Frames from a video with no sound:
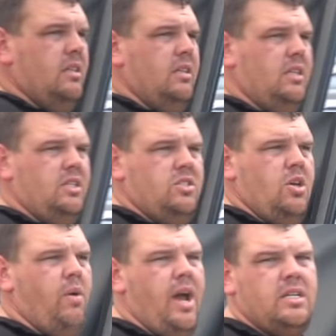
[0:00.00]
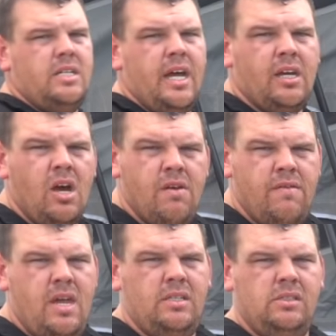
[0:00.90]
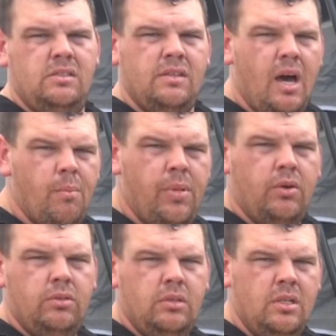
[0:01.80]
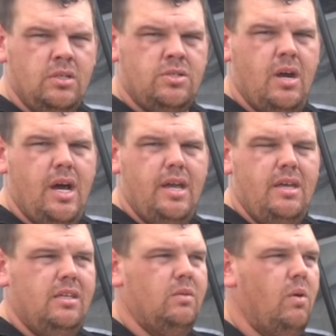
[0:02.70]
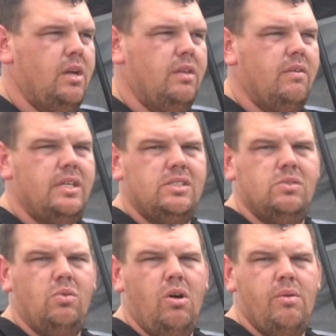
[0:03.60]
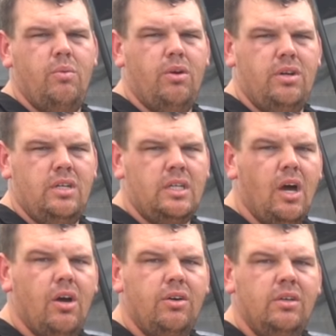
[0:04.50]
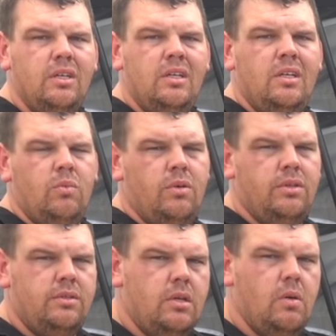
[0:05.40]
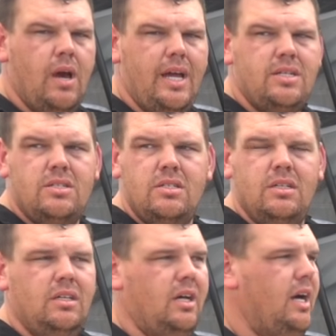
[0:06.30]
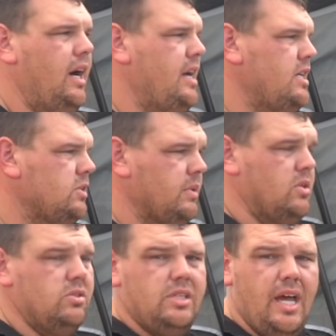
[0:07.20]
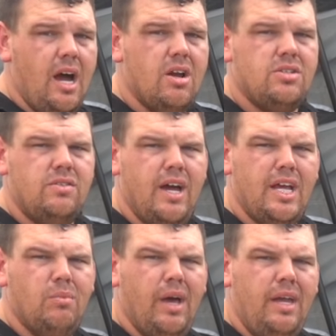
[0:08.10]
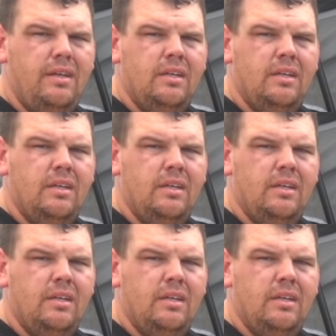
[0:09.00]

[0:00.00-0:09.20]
these new age Gecko vans, they're built in Australia. One of the reasons why we wanted to go with new age is because they are Australian made.